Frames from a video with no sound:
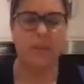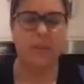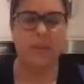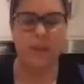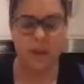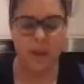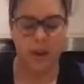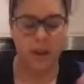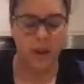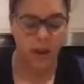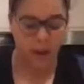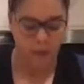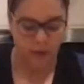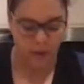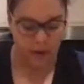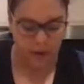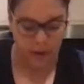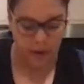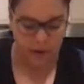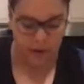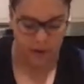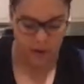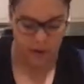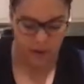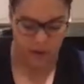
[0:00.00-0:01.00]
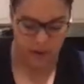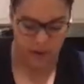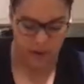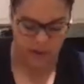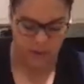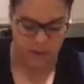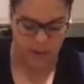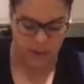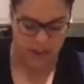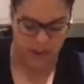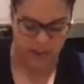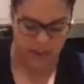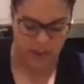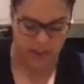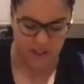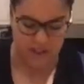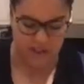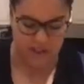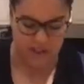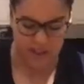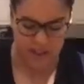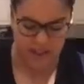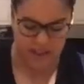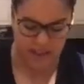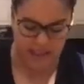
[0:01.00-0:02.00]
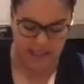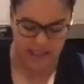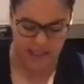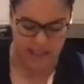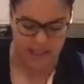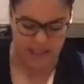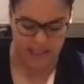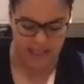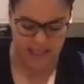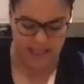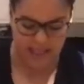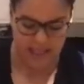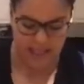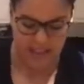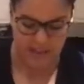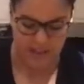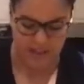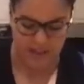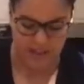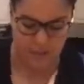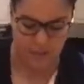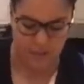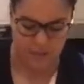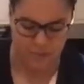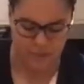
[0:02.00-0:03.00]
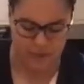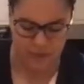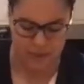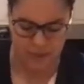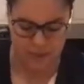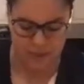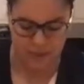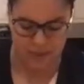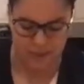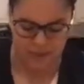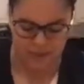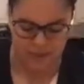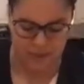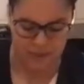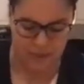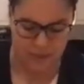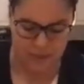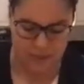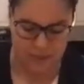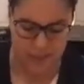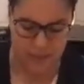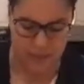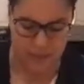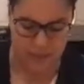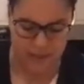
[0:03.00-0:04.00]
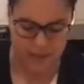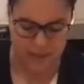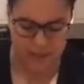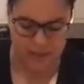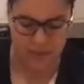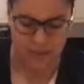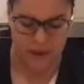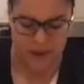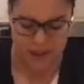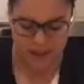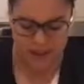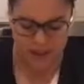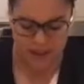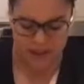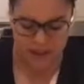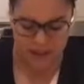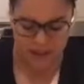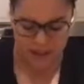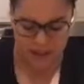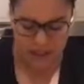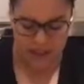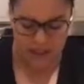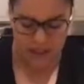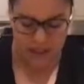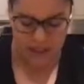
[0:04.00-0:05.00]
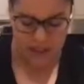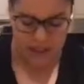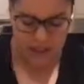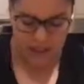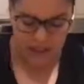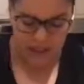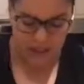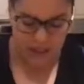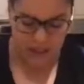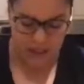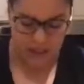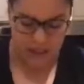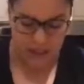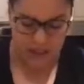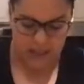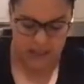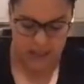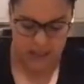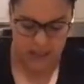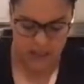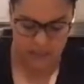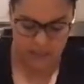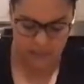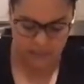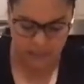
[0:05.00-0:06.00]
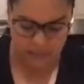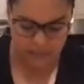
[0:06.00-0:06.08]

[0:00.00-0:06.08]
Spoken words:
cocoa powder went all over me, and I just find it has a tendency to not mix with stuff particularly well. So, I